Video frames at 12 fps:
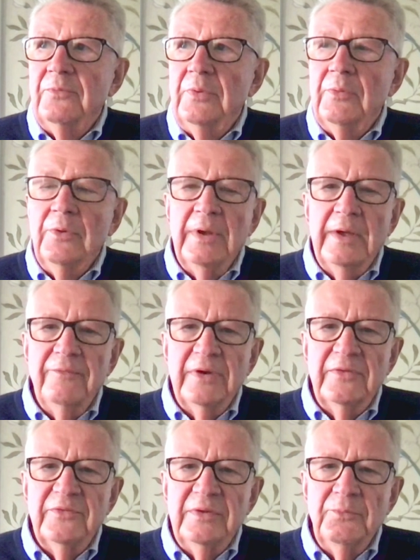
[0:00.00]
we would have
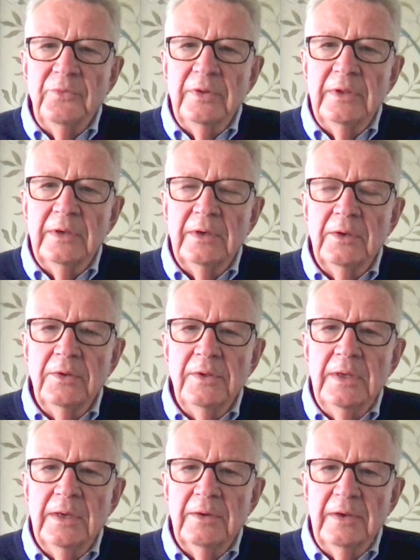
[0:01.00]
vaccine within a
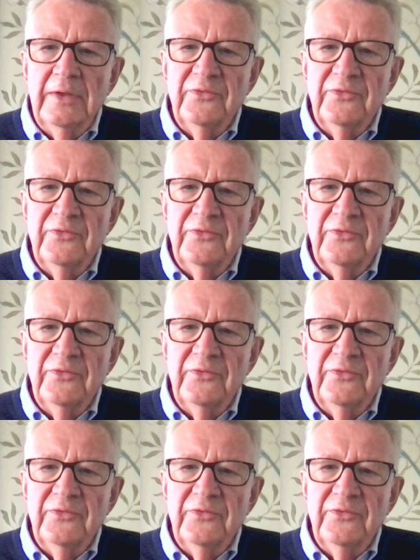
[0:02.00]
year,